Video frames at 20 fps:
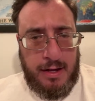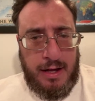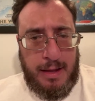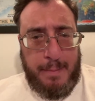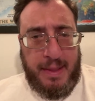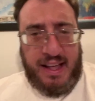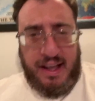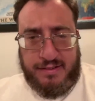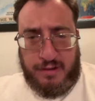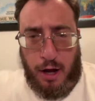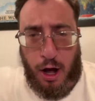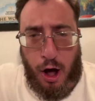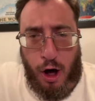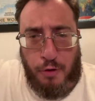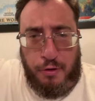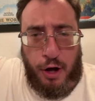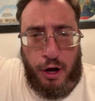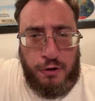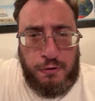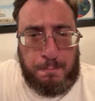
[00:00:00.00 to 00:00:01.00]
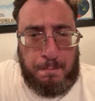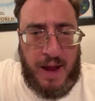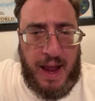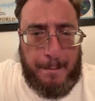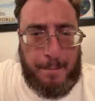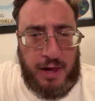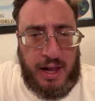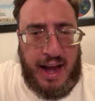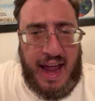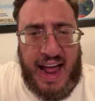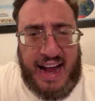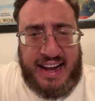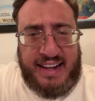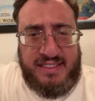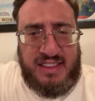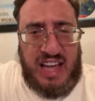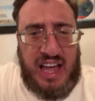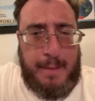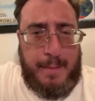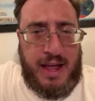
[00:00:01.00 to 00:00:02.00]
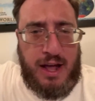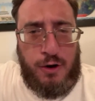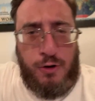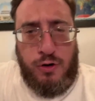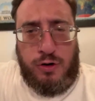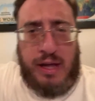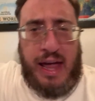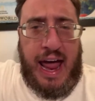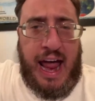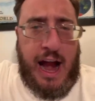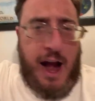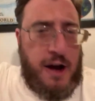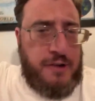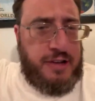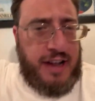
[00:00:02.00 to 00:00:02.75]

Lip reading: Because, those people in academia, who cares?